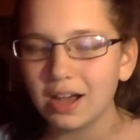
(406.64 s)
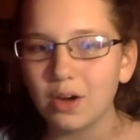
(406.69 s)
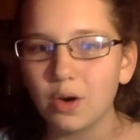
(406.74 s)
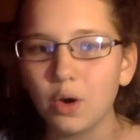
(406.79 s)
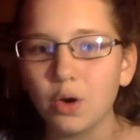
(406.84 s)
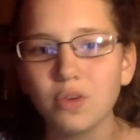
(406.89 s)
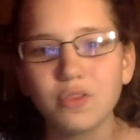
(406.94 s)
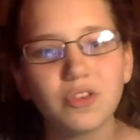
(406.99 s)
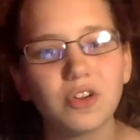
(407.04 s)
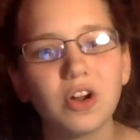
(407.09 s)

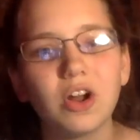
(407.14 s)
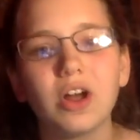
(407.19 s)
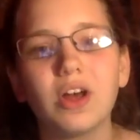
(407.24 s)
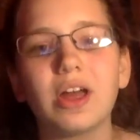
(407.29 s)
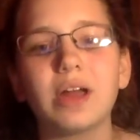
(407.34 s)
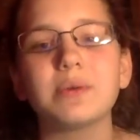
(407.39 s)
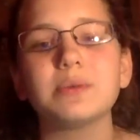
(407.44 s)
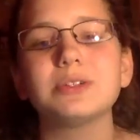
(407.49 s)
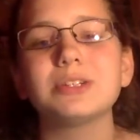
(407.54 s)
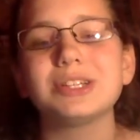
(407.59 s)
overall,
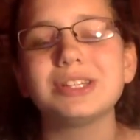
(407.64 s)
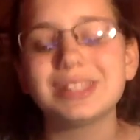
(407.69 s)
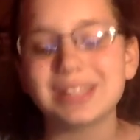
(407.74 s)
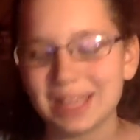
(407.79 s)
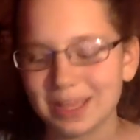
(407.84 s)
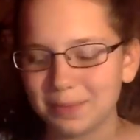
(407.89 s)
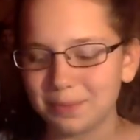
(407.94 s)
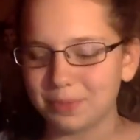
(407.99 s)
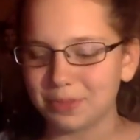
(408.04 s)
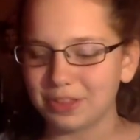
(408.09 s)
I would just
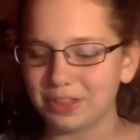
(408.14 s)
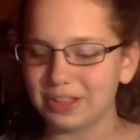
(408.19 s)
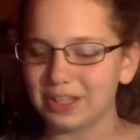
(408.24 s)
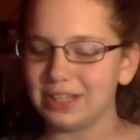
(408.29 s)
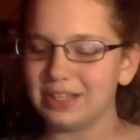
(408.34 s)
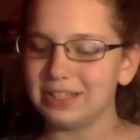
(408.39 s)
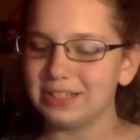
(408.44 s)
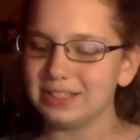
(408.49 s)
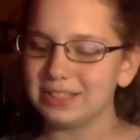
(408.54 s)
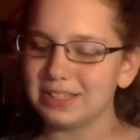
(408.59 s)
say
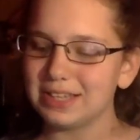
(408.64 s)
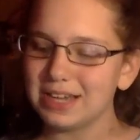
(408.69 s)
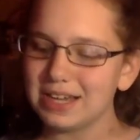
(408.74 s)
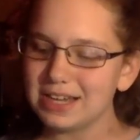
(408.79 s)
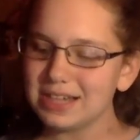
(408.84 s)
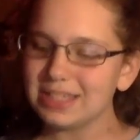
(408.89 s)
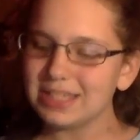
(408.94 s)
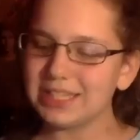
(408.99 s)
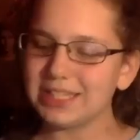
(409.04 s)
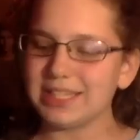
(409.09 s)
please
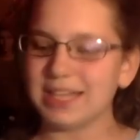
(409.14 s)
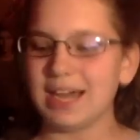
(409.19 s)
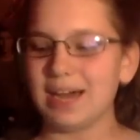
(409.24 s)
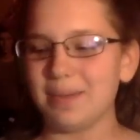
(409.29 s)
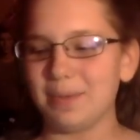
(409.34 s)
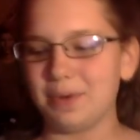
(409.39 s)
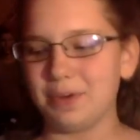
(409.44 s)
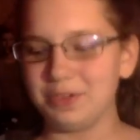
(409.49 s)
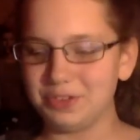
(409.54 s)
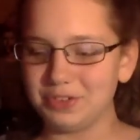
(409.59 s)

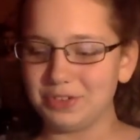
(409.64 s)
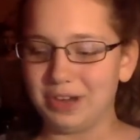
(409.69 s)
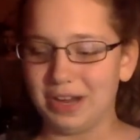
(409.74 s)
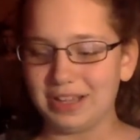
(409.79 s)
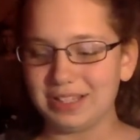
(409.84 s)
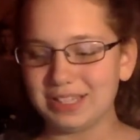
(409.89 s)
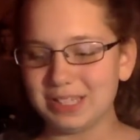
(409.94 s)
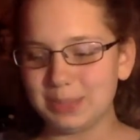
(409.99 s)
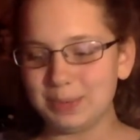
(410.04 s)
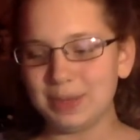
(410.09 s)
stop
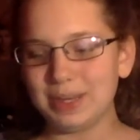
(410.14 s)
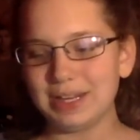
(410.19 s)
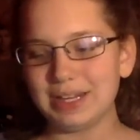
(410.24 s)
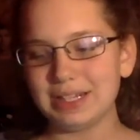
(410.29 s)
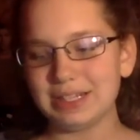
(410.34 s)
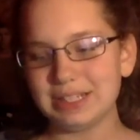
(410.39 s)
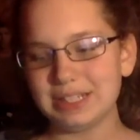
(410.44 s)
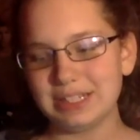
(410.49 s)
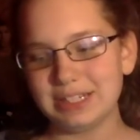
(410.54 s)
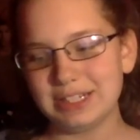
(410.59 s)

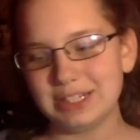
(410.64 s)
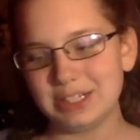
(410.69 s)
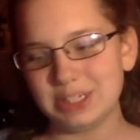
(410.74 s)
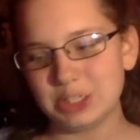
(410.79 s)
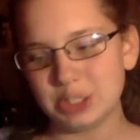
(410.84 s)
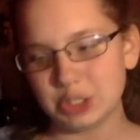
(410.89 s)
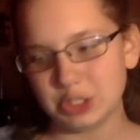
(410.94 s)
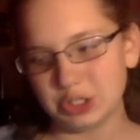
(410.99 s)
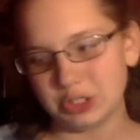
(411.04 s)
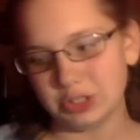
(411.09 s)
underestimating teenage
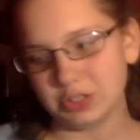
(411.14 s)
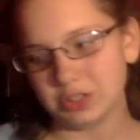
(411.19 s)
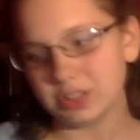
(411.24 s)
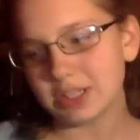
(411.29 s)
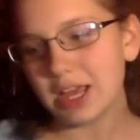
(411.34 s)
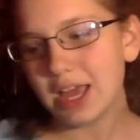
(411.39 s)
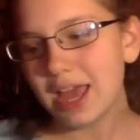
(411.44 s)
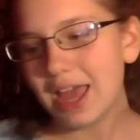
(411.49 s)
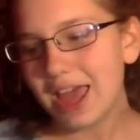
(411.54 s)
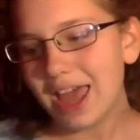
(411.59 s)
girls
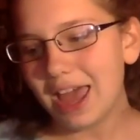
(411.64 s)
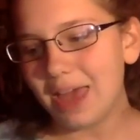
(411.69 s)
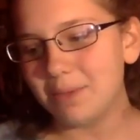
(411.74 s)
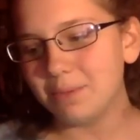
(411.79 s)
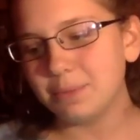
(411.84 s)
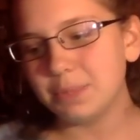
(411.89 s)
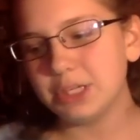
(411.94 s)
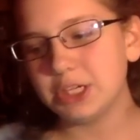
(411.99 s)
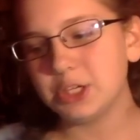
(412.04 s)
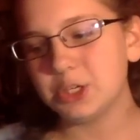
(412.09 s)
and
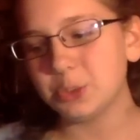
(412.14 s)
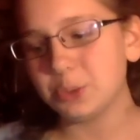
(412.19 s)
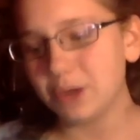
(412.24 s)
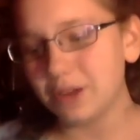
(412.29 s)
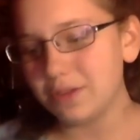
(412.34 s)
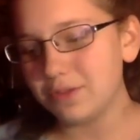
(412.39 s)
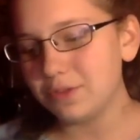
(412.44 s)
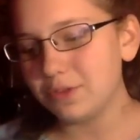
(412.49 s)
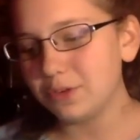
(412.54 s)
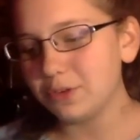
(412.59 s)
be
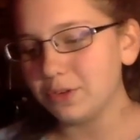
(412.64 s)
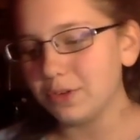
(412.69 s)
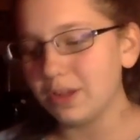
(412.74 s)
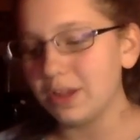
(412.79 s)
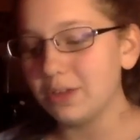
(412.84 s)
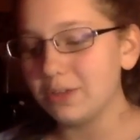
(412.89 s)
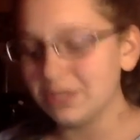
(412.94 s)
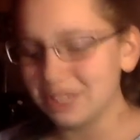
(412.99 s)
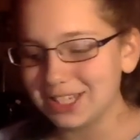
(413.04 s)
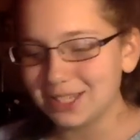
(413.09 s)
grateful
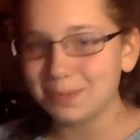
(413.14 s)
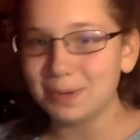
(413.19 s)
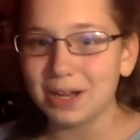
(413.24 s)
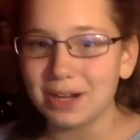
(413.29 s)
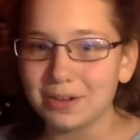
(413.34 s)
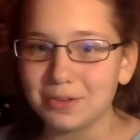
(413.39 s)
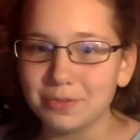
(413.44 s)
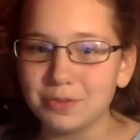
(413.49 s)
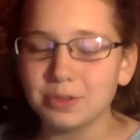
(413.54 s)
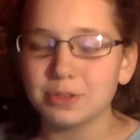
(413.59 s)
and
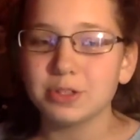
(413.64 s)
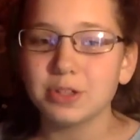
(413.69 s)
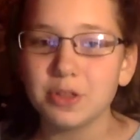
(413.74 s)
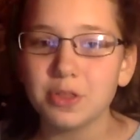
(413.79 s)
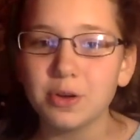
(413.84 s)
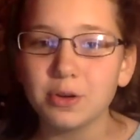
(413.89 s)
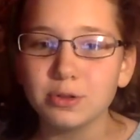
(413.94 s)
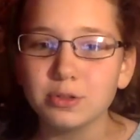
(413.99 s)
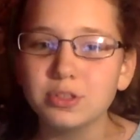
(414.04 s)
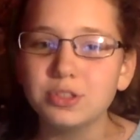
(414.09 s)
respectful to
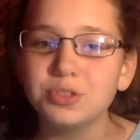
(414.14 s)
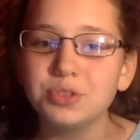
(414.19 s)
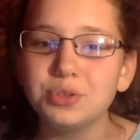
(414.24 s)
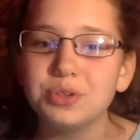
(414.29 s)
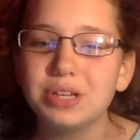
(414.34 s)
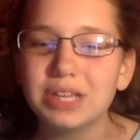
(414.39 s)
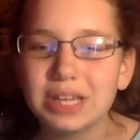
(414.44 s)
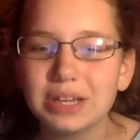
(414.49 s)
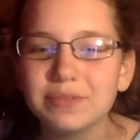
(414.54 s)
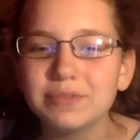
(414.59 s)
those who
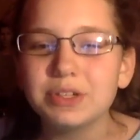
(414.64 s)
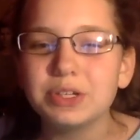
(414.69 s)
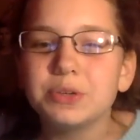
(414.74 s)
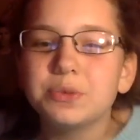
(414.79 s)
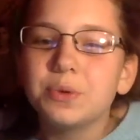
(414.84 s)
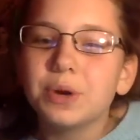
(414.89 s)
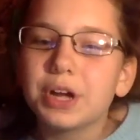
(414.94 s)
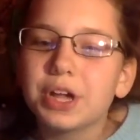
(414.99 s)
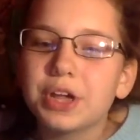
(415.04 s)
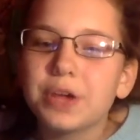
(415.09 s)
give you
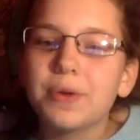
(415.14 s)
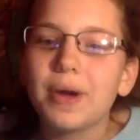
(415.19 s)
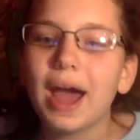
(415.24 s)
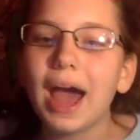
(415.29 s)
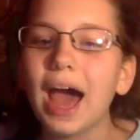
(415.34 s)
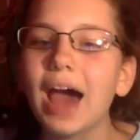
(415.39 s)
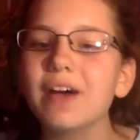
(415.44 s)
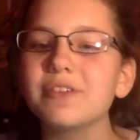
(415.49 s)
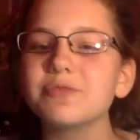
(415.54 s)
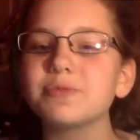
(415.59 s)
what you
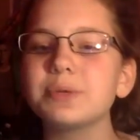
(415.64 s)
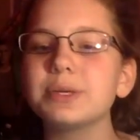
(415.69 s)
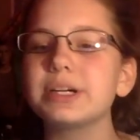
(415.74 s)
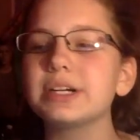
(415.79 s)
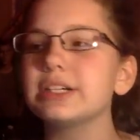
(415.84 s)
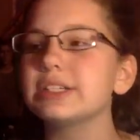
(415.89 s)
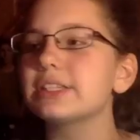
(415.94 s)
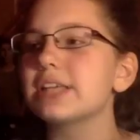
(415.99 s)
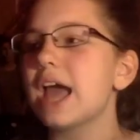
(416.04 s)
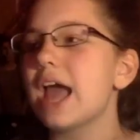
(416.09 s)
have,
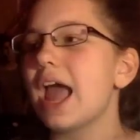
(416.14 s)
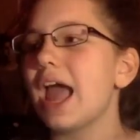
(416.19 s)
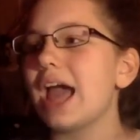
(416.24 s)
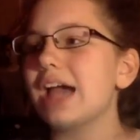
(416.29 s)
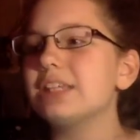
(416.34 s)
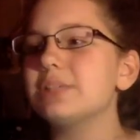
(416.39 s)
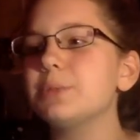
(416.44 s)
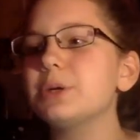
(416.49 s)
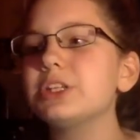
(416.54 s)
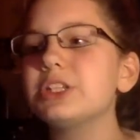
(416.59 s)
because
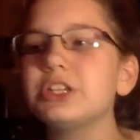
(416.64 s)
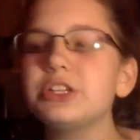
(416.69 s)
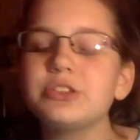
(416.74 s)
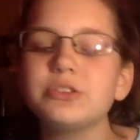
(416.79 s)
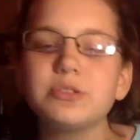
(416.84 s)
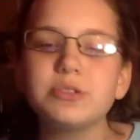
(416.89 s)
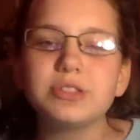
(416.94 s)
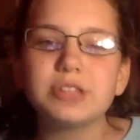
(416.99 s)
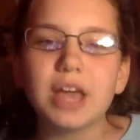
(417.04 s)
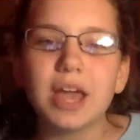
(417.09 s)
as much as
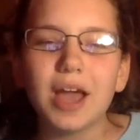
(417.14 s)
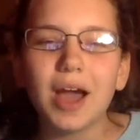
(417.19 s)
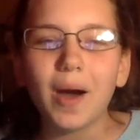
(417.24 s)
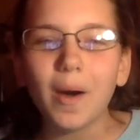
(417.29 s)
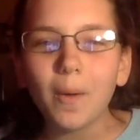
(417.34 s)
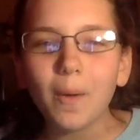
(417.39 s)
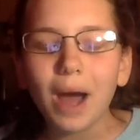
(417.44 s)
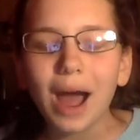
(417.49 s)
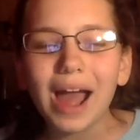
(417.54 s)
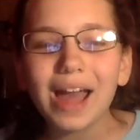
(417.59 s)
you say,
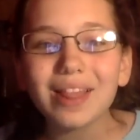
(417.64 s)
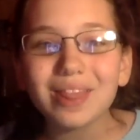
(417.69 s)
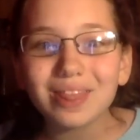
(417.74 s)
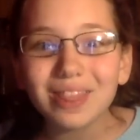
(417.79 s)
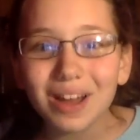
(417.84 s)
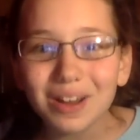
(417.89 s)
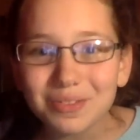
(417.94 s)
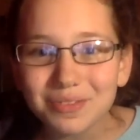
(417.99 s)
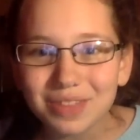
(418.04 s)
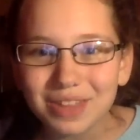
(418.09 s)
oh, I
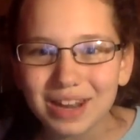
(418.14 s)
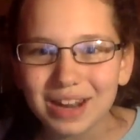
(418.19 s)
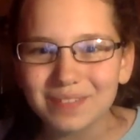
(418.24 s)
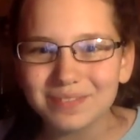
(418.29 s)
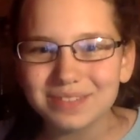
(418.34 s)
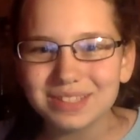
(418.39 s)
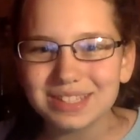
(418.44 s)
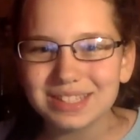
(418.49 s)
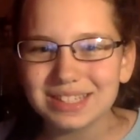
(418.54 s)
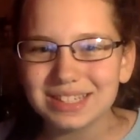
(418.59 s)
love that
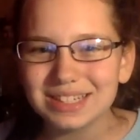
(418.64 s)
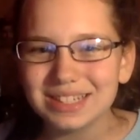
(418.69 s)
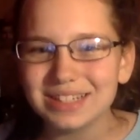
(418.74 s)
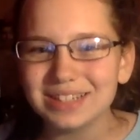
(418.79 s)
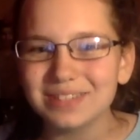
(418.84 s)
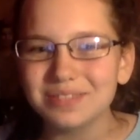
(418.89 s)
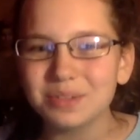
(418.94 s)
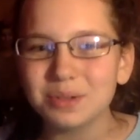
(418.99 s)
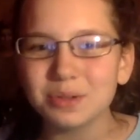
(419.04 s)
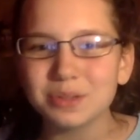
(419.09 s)
I'm
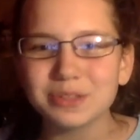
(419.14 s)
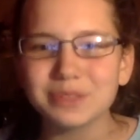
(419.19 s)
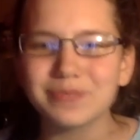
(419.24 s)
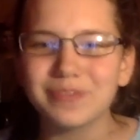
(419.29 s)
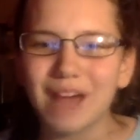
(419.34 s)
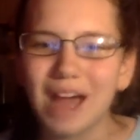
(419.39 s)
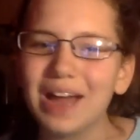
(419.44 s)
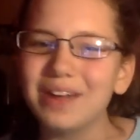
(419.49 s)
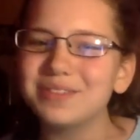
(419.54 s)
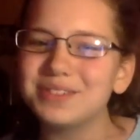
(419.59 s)
seeing those
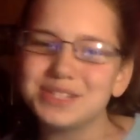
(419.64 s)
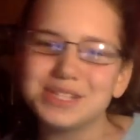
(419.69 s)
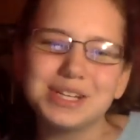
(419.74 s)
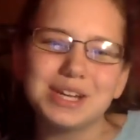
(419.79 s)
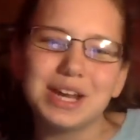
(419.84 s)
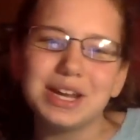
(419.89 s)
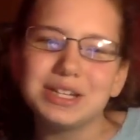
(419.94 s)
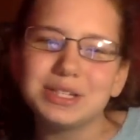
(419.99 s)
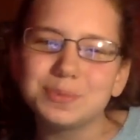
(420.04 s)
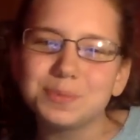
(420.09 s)
5
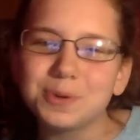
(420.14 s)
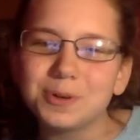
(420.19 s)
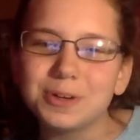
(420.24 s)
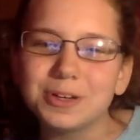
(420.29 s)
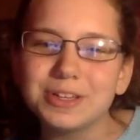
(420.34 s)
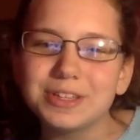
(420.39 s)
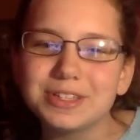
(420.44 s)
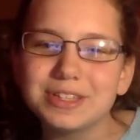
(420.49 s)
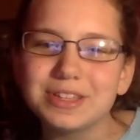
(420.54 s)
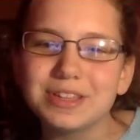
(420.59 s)
teenage
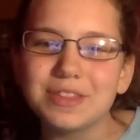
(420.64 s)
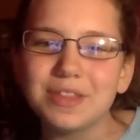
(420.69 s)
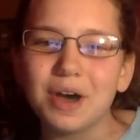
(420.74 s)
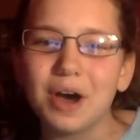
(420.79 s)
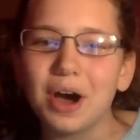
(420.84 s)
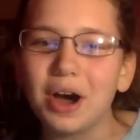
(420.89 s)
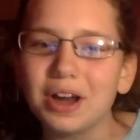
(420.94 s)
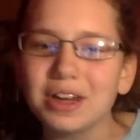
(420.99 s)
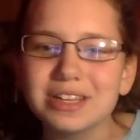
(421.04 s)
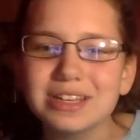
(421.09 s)
boys in the
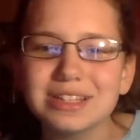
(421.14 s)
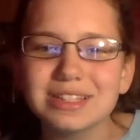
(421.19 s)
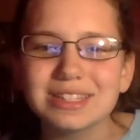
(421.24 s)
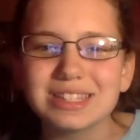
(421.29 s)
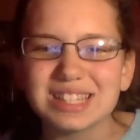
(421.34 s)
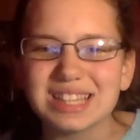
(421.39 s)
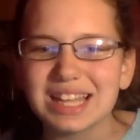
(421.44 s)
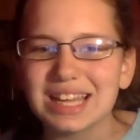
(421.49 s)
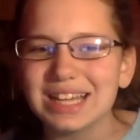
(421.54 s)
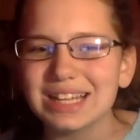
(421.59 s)

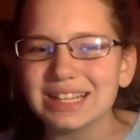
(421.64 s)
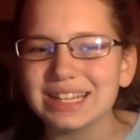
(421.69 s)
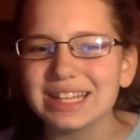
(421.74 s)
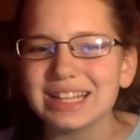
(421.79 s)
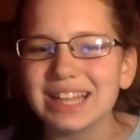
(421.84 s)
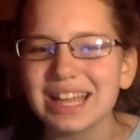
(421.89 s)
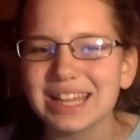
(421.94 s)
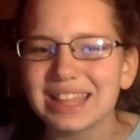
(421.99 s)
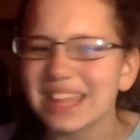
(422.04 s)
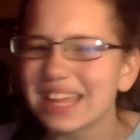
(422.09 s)
audience lately,
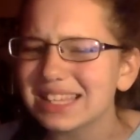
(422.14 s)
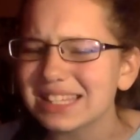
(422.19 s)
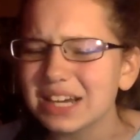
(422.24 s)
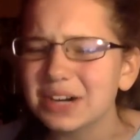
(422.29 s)
like that's